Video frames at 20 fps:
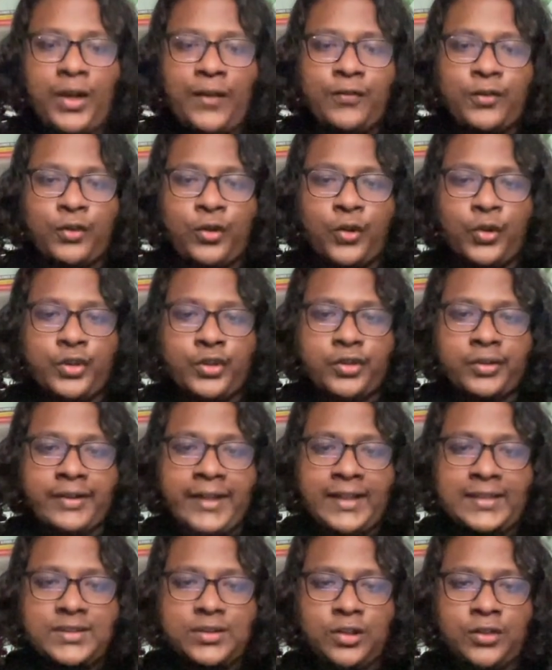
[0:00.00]
you have to go to your
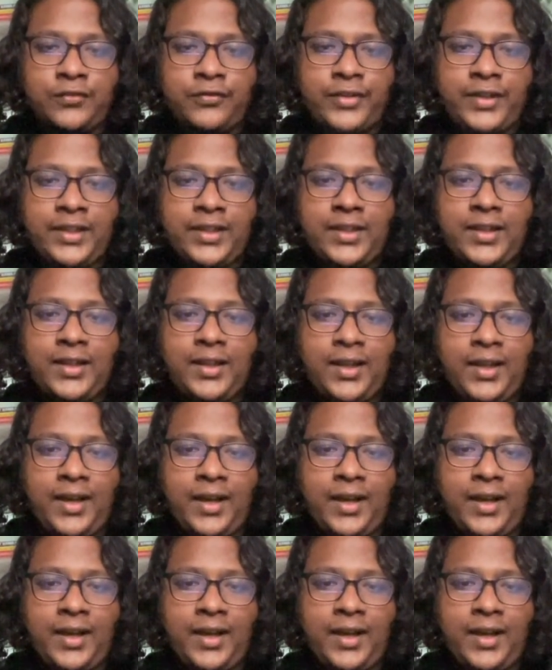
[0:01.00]
next config